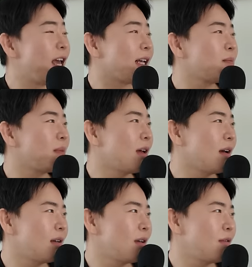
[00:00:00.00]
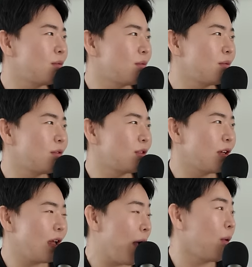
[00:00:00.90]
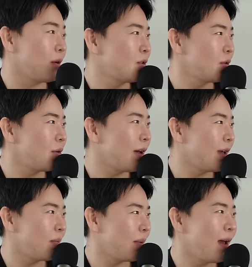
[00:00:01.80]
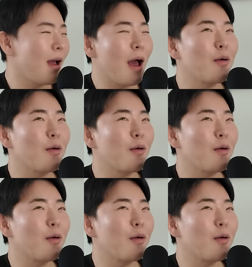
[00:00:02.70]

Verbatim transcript: He asked me uh, if I want to do it, but mm-hmm.